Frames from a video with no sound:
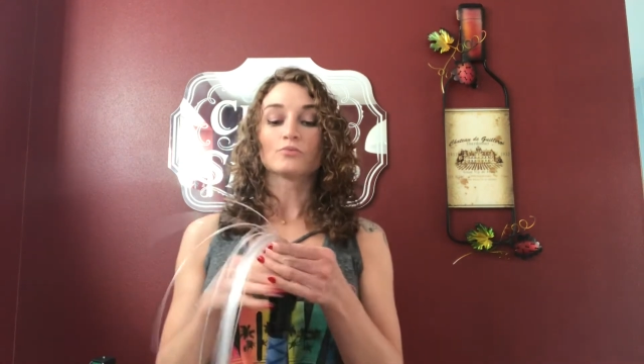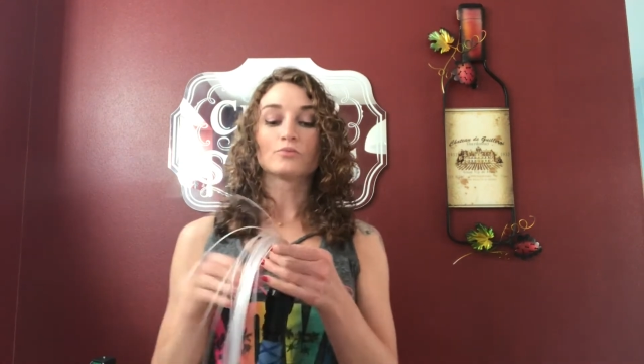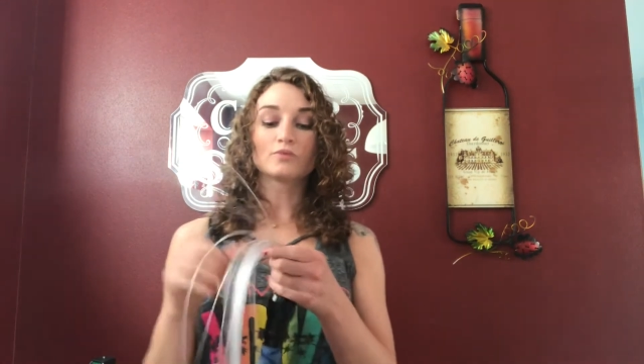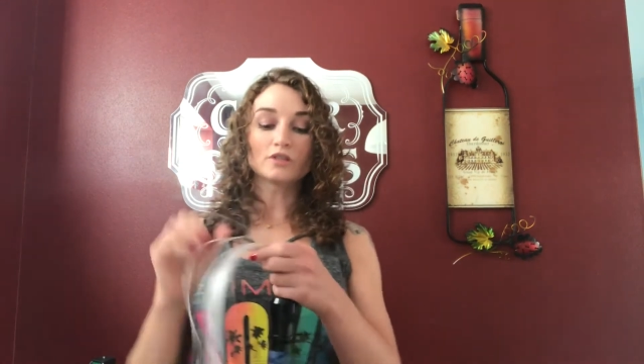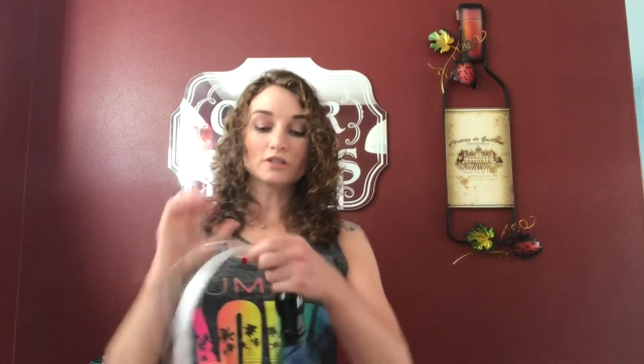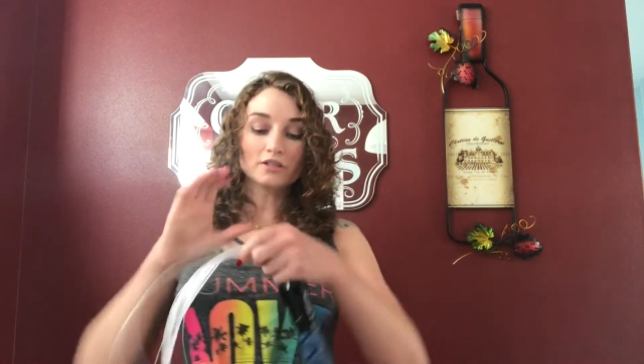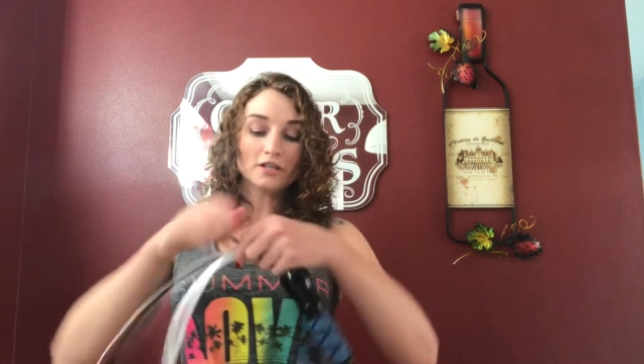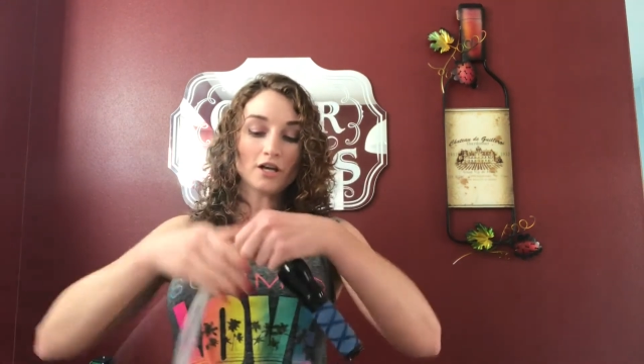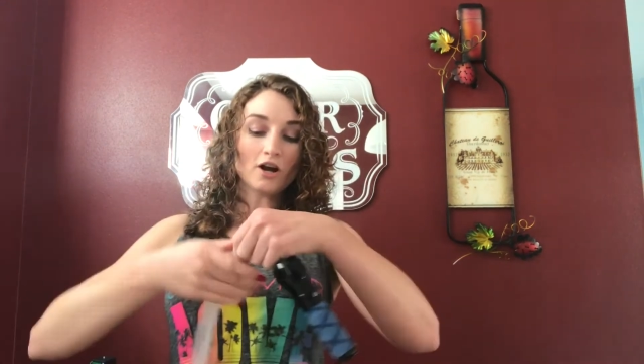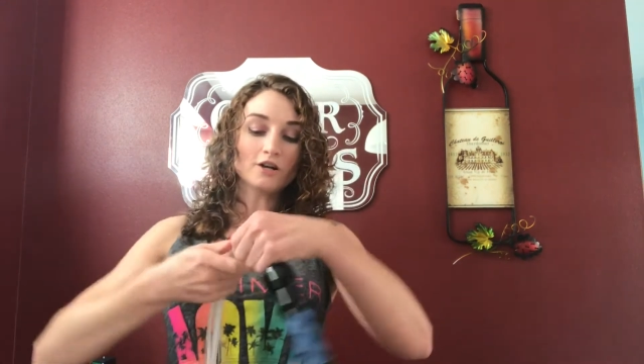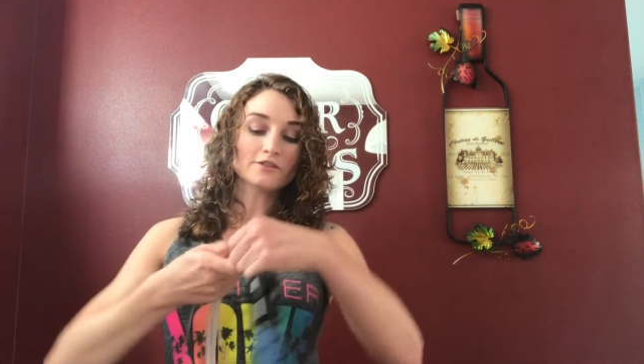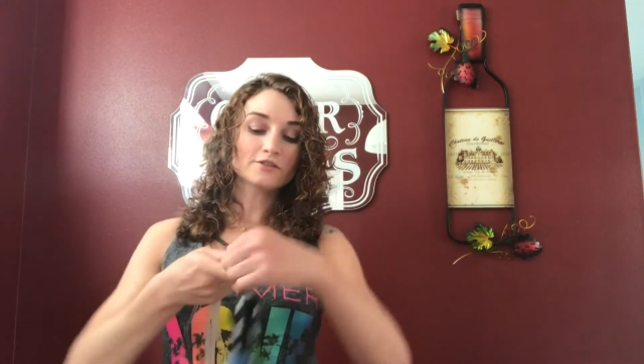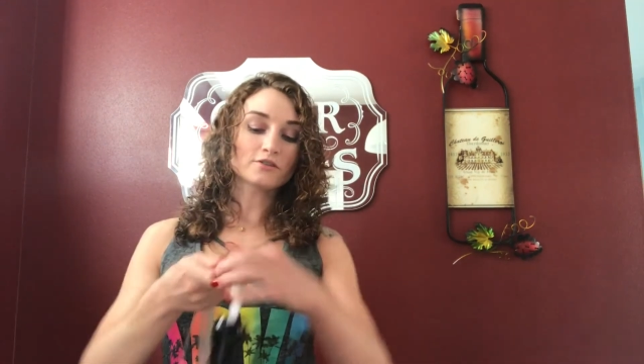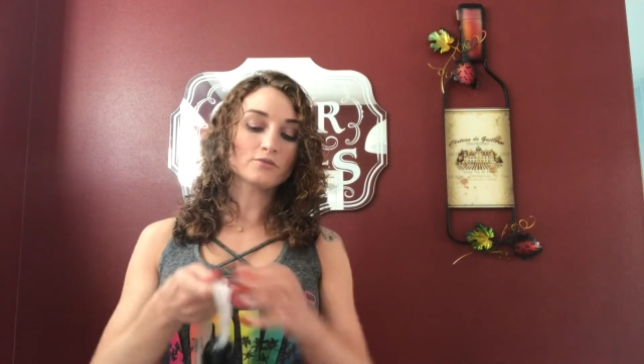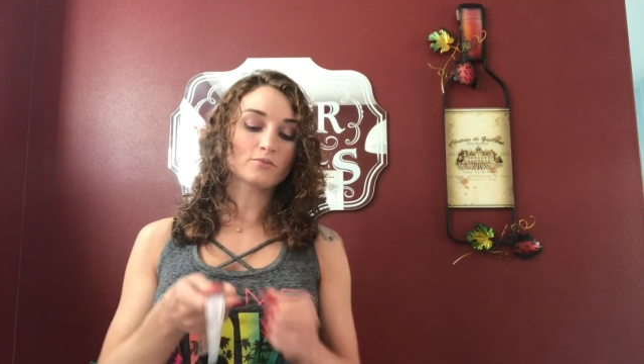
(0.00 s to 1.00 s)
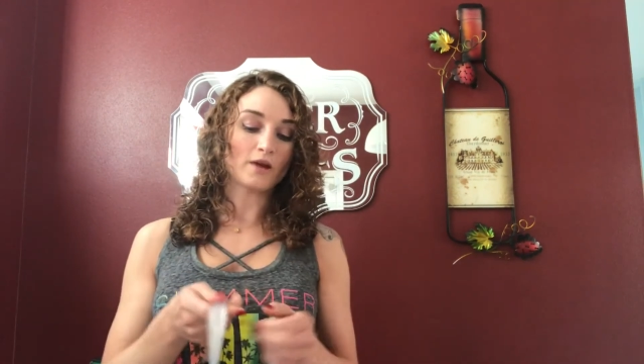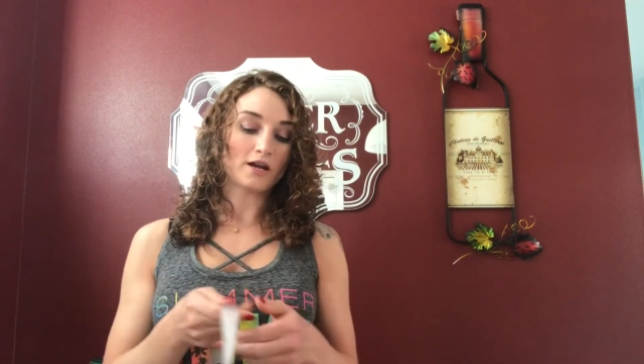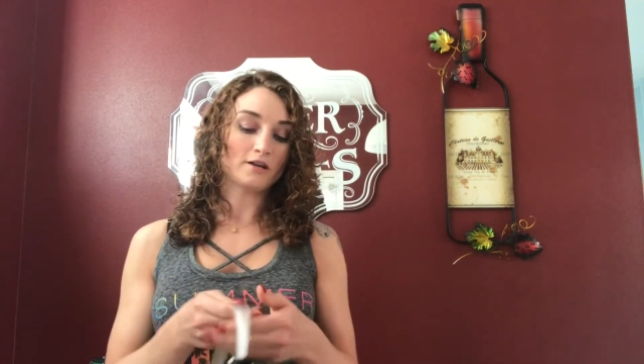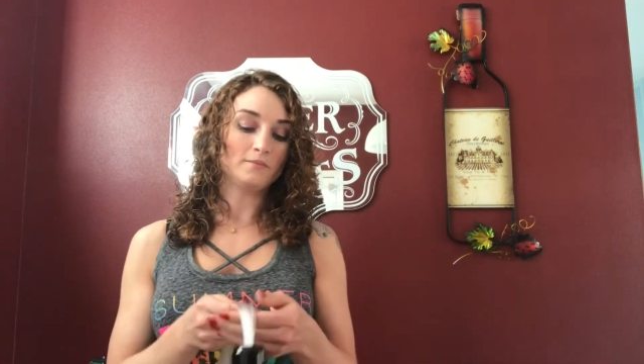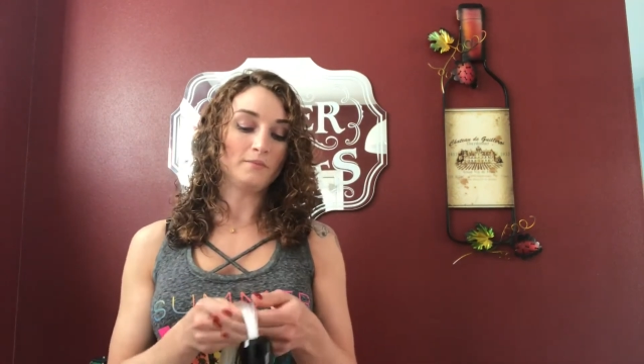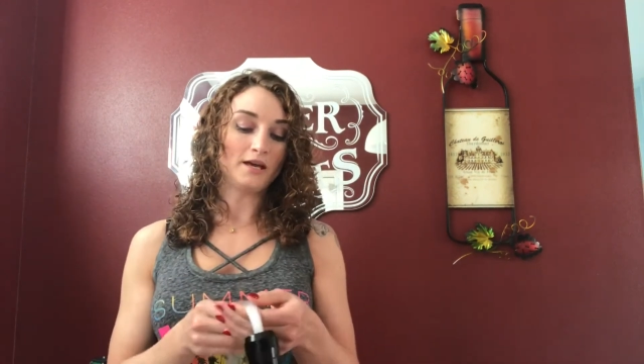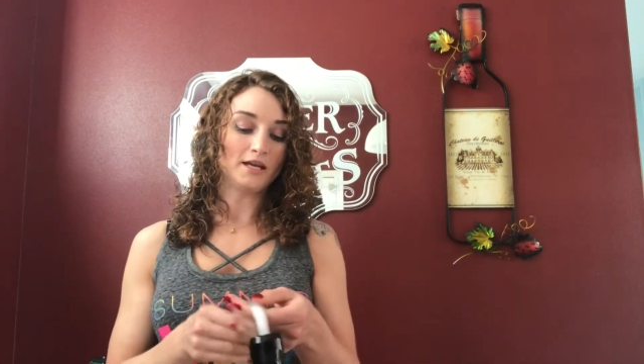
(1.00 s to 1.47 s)
Really also
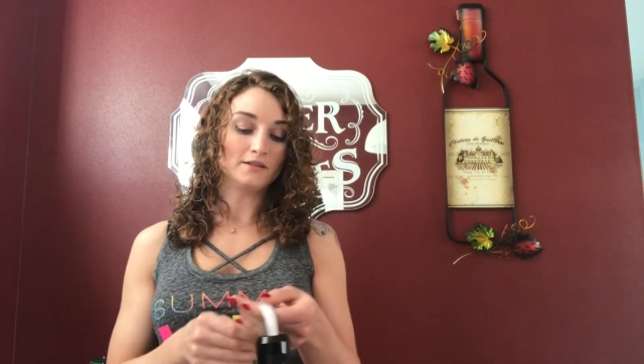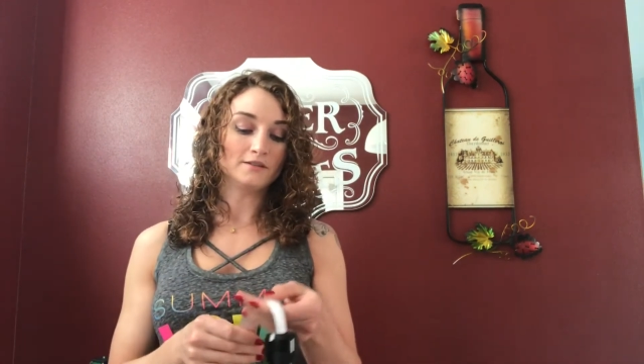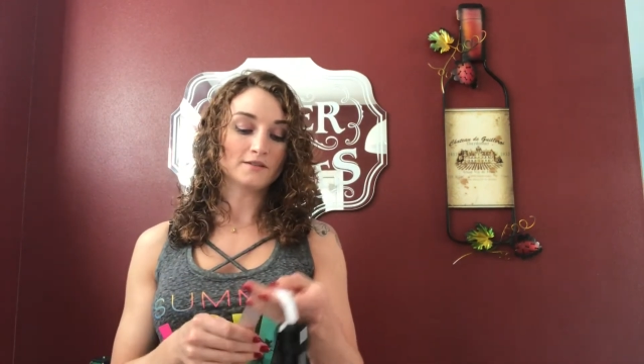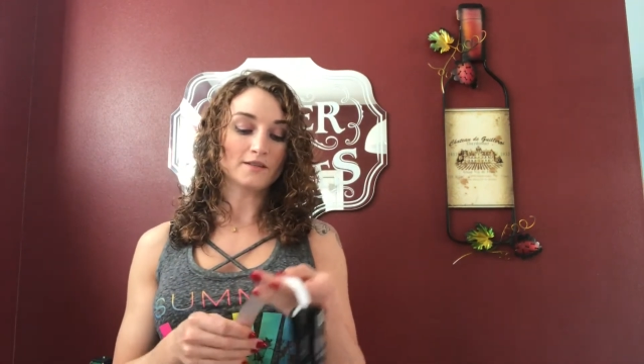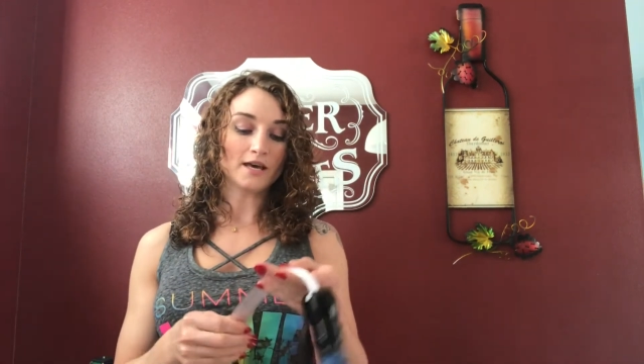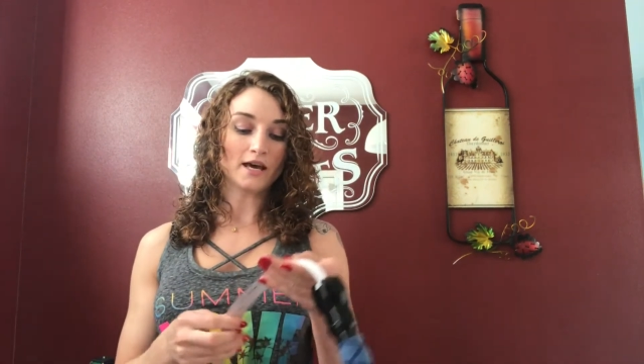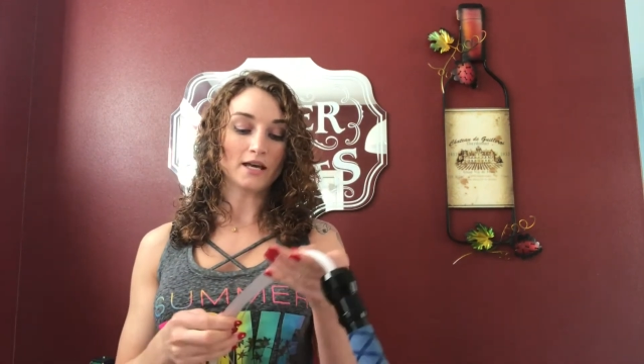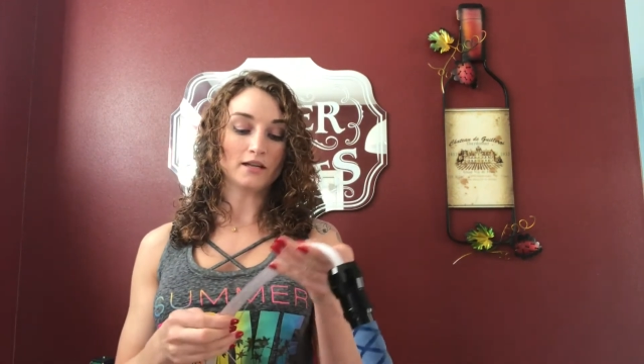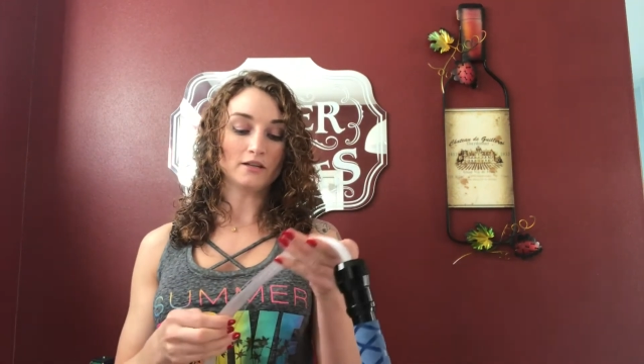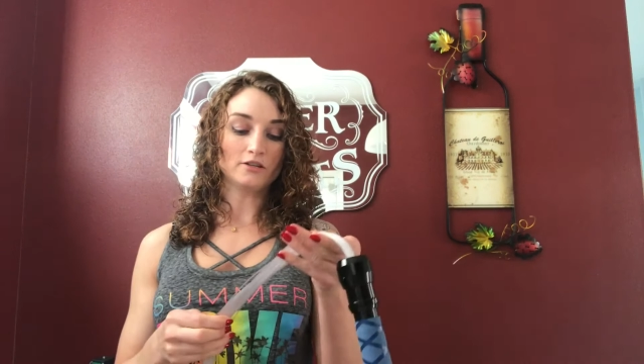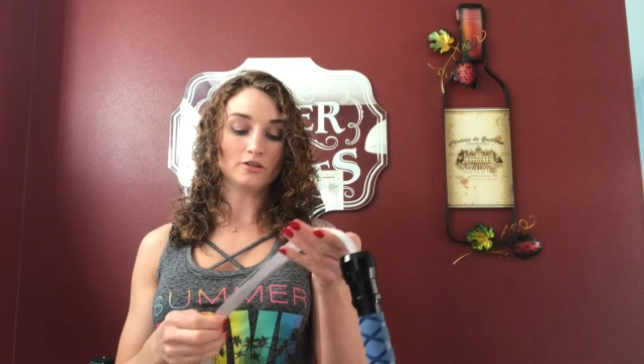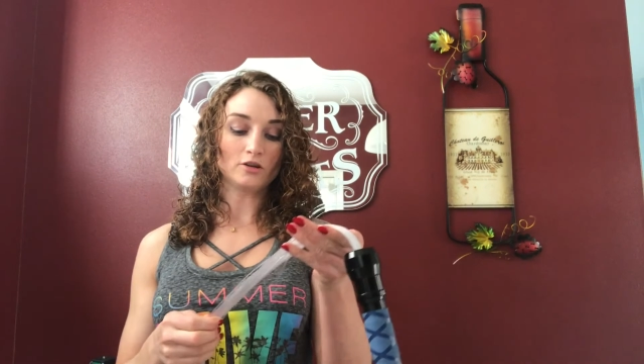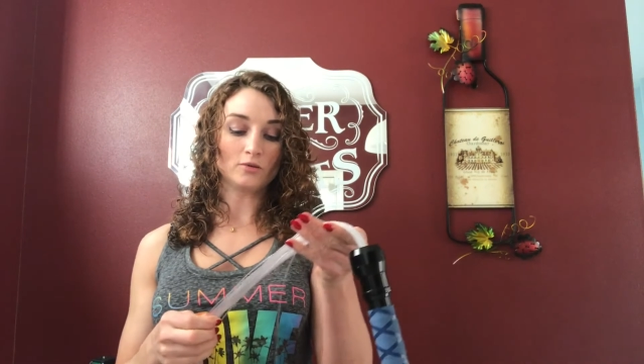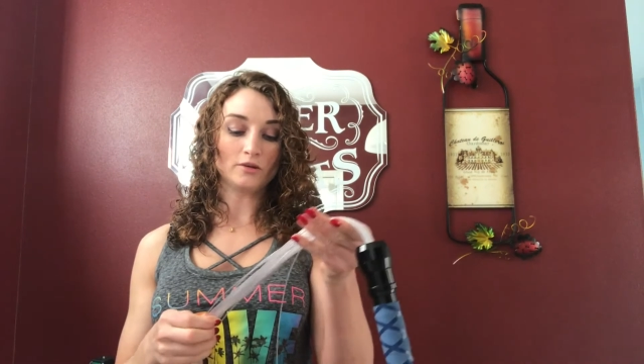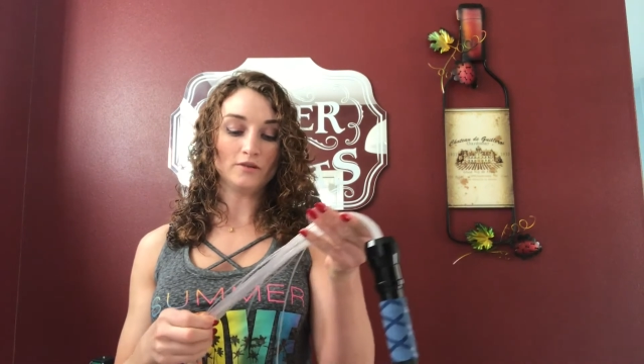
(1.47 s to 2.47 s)
recommend that, you know,